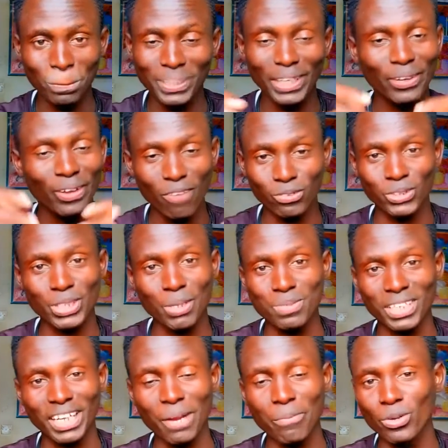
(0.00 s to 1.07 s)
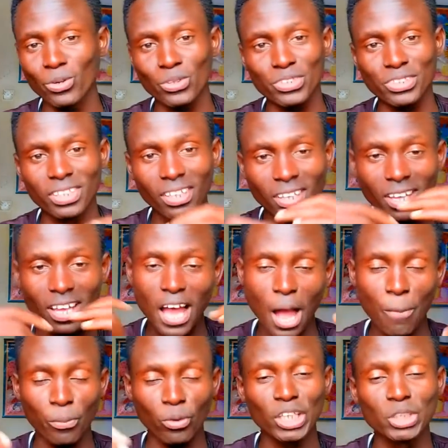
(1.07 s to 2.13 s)
then you have to subscribe, because
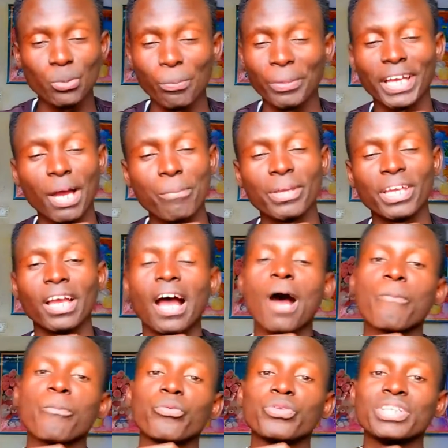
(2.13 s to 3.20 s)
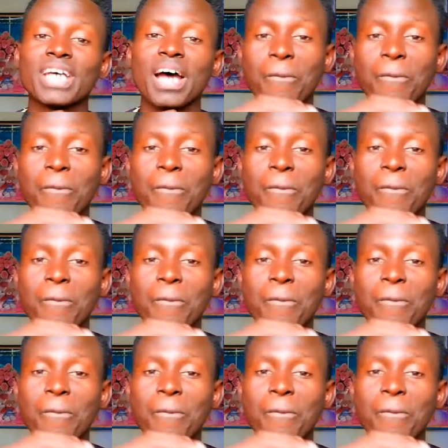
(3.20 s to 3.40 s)
I'm going to be coming up with